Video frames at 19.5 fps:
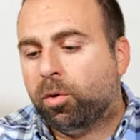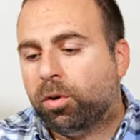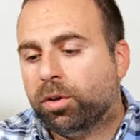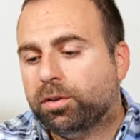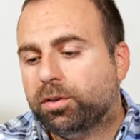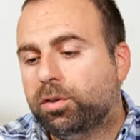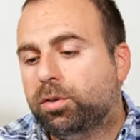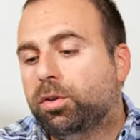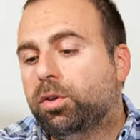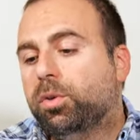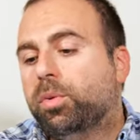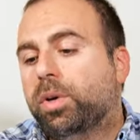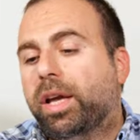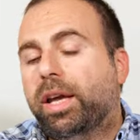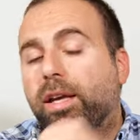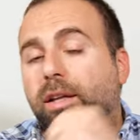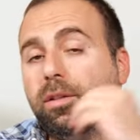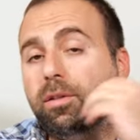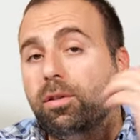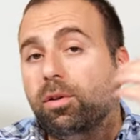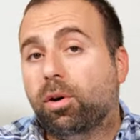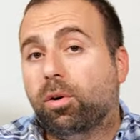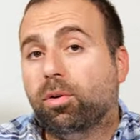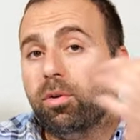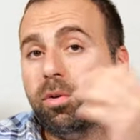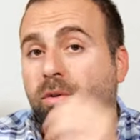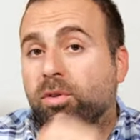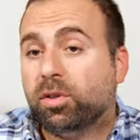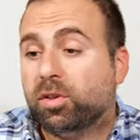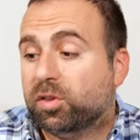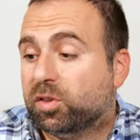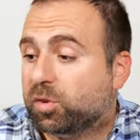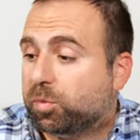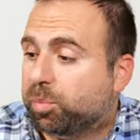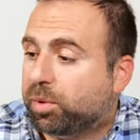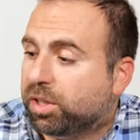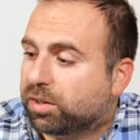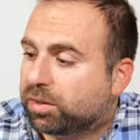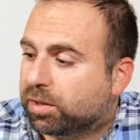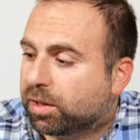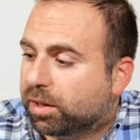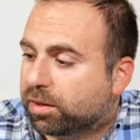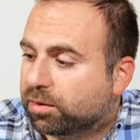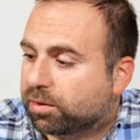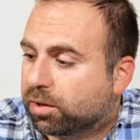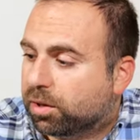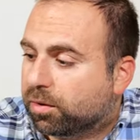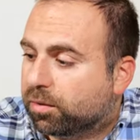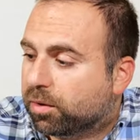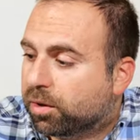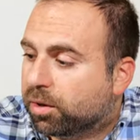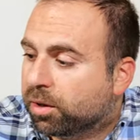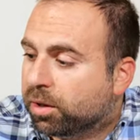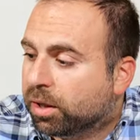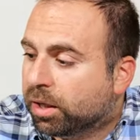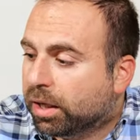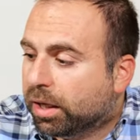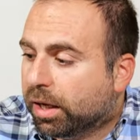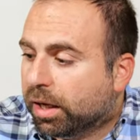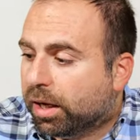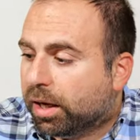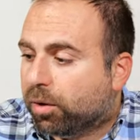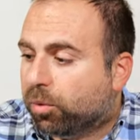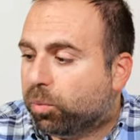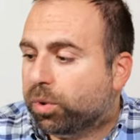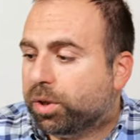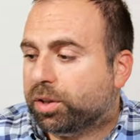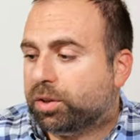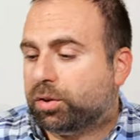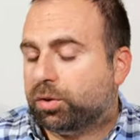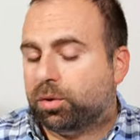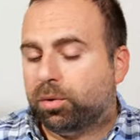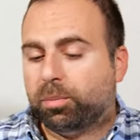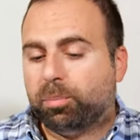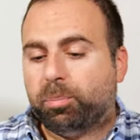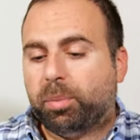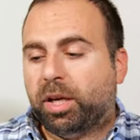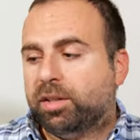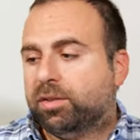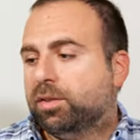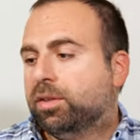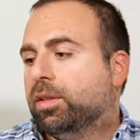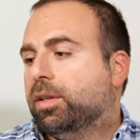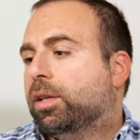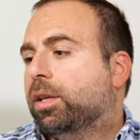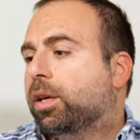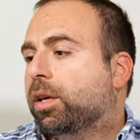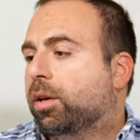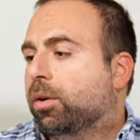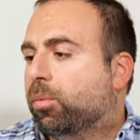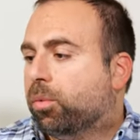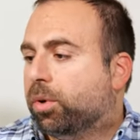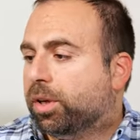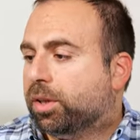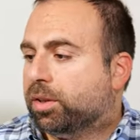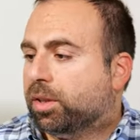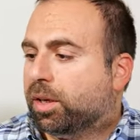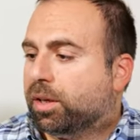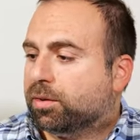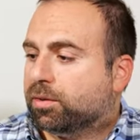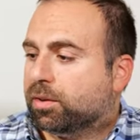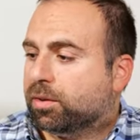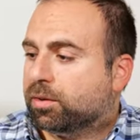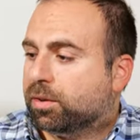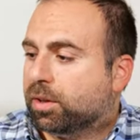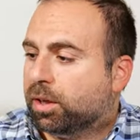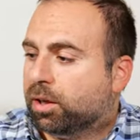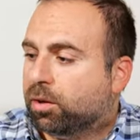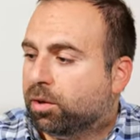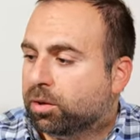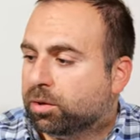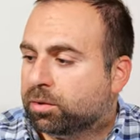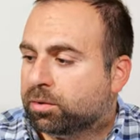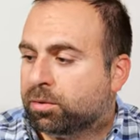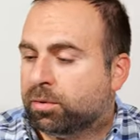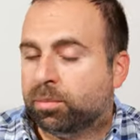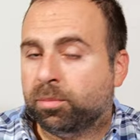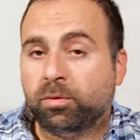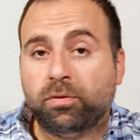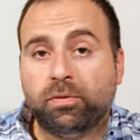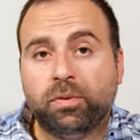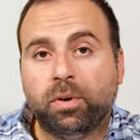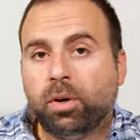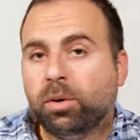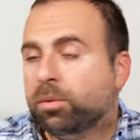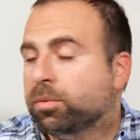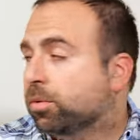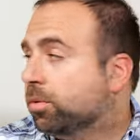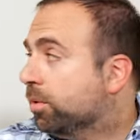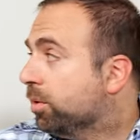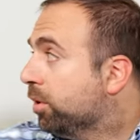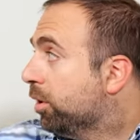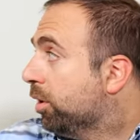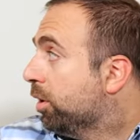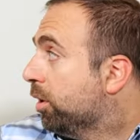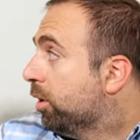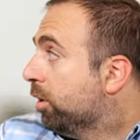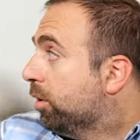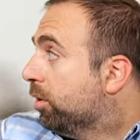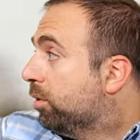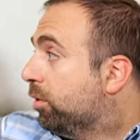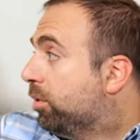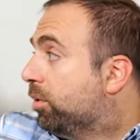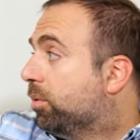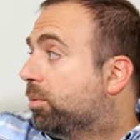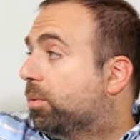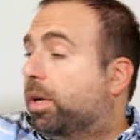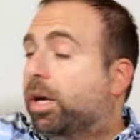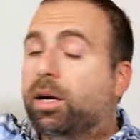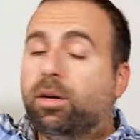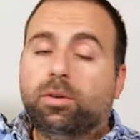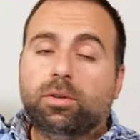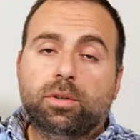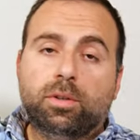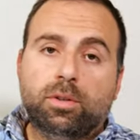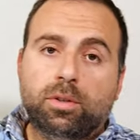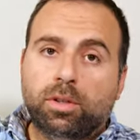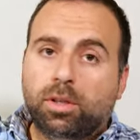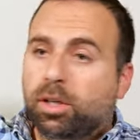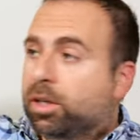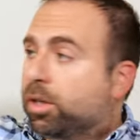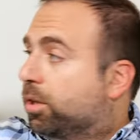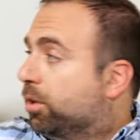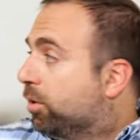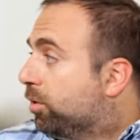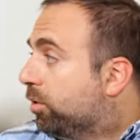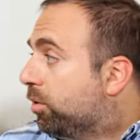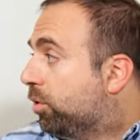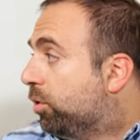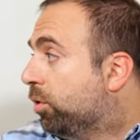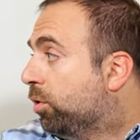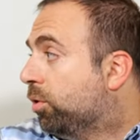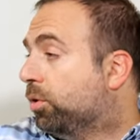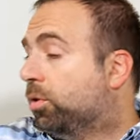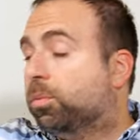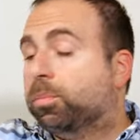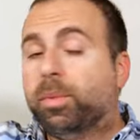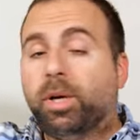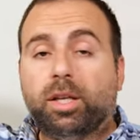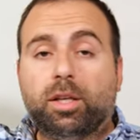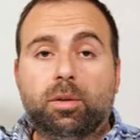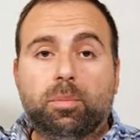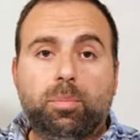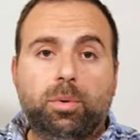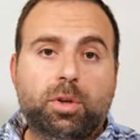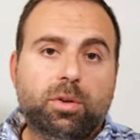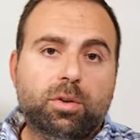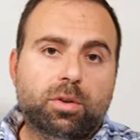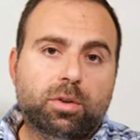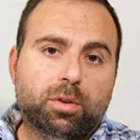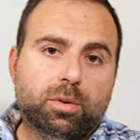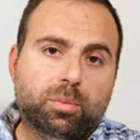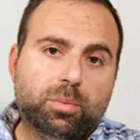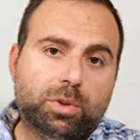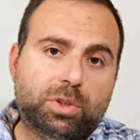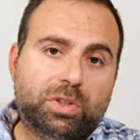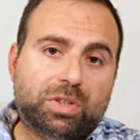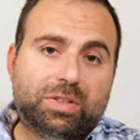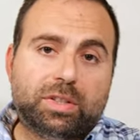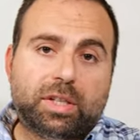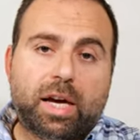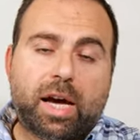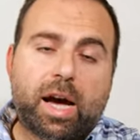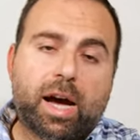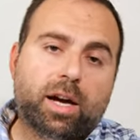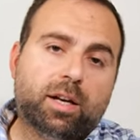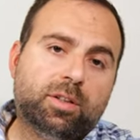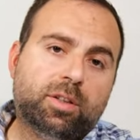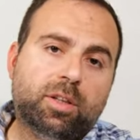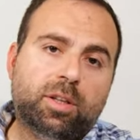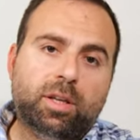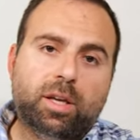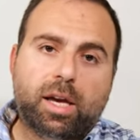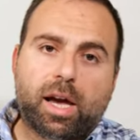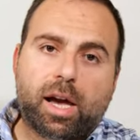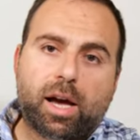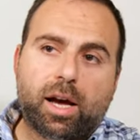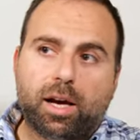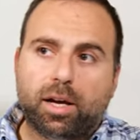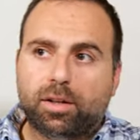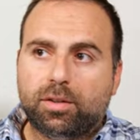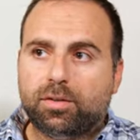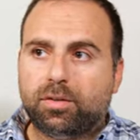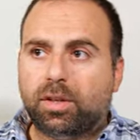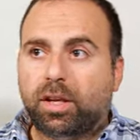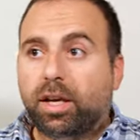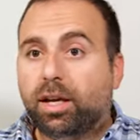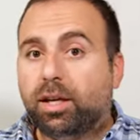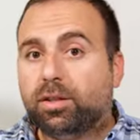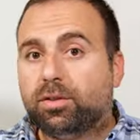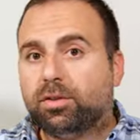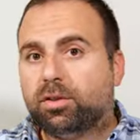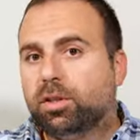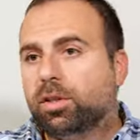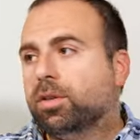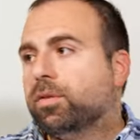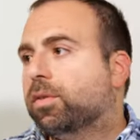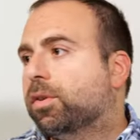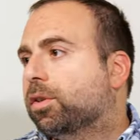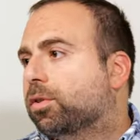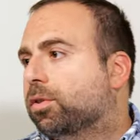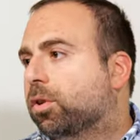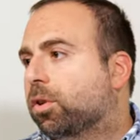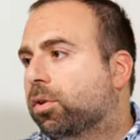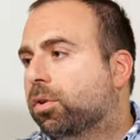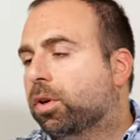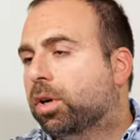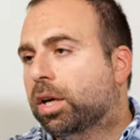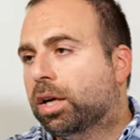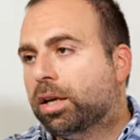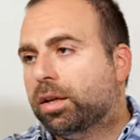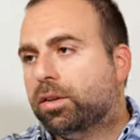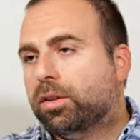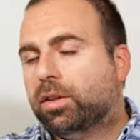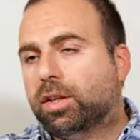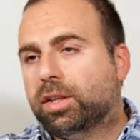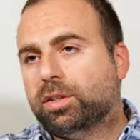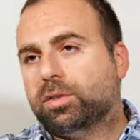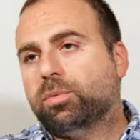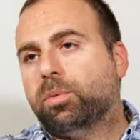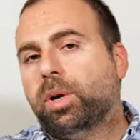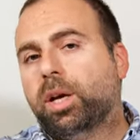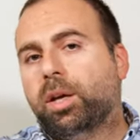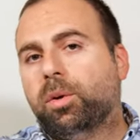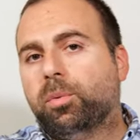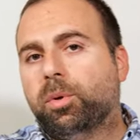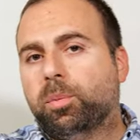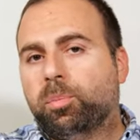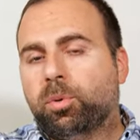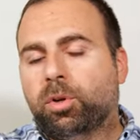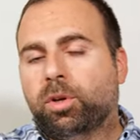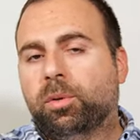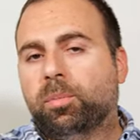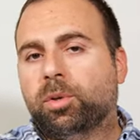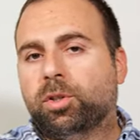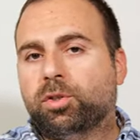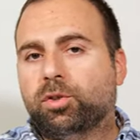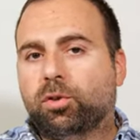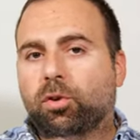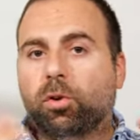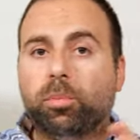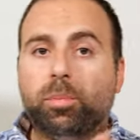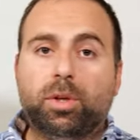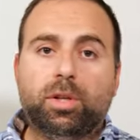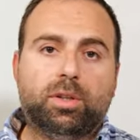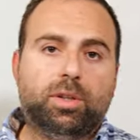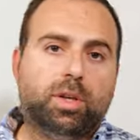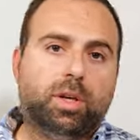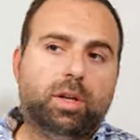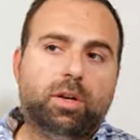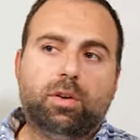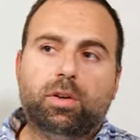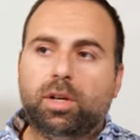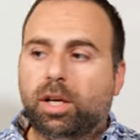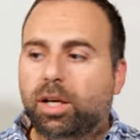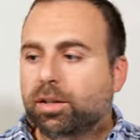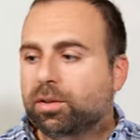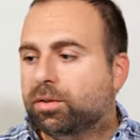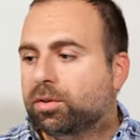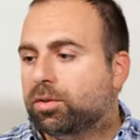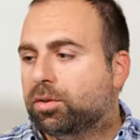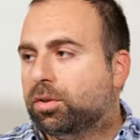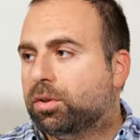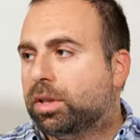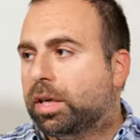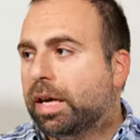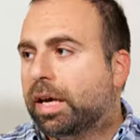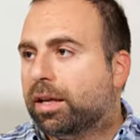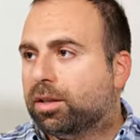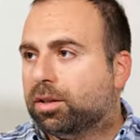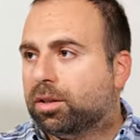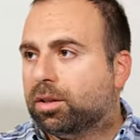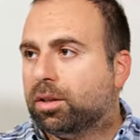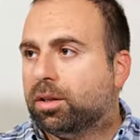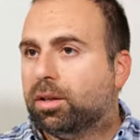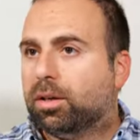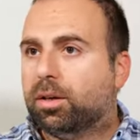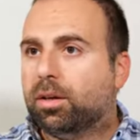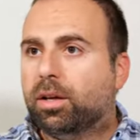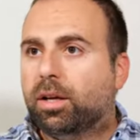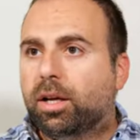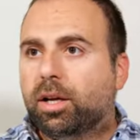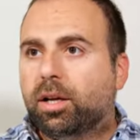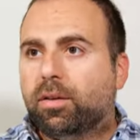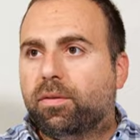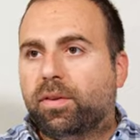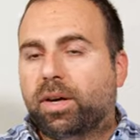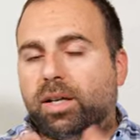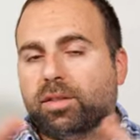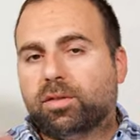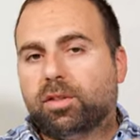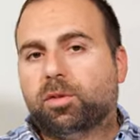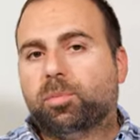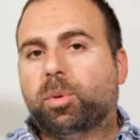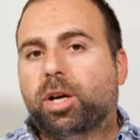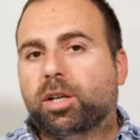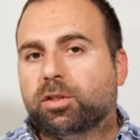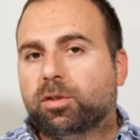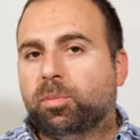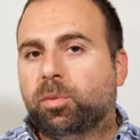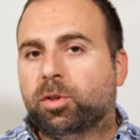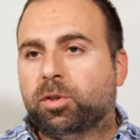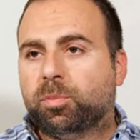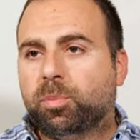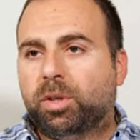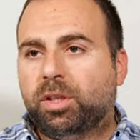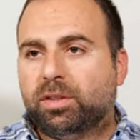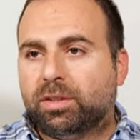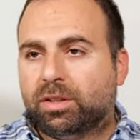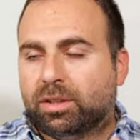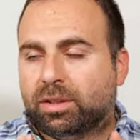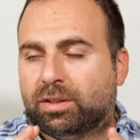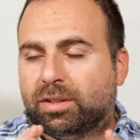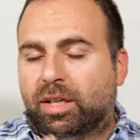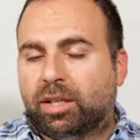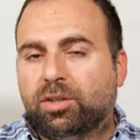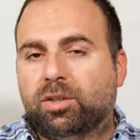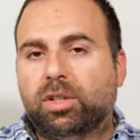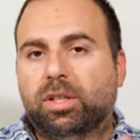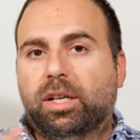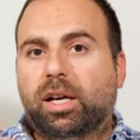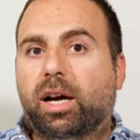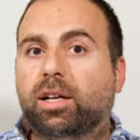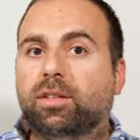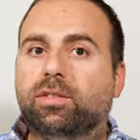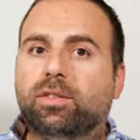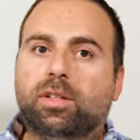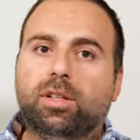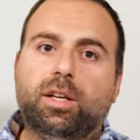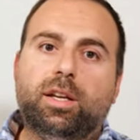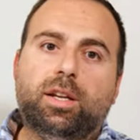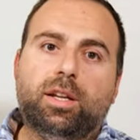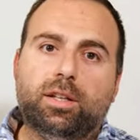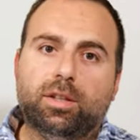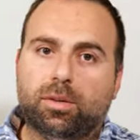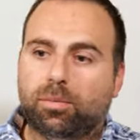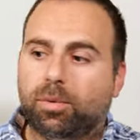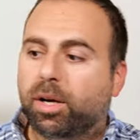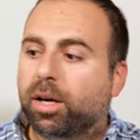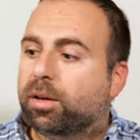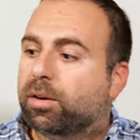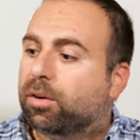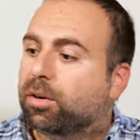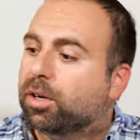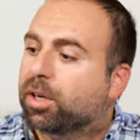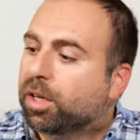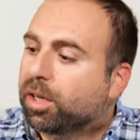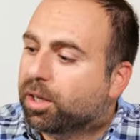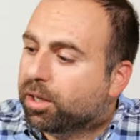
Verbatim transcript: going to do a local speed test server, which basically what it does is it goes from phone to router to my computer, which is acting as a server. So this way we pretty much omit the internet to get the fastest possible speeds, essentially isolating the router.